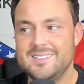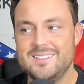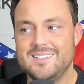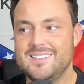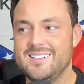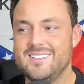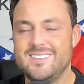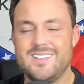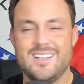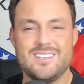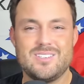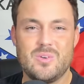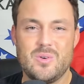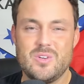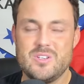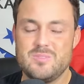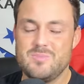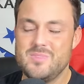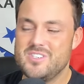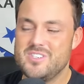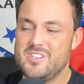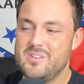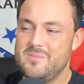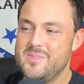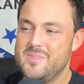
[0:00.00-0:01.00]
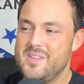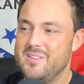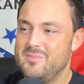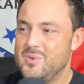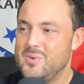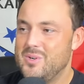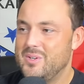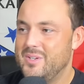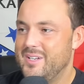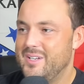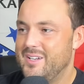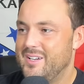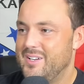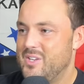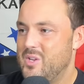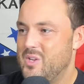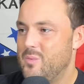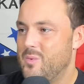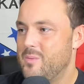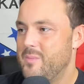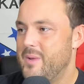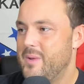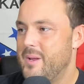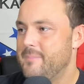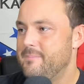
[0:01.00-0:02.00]
That's always been something that really uh,
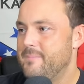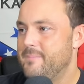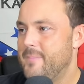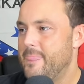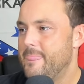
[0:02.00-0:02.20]
humored me.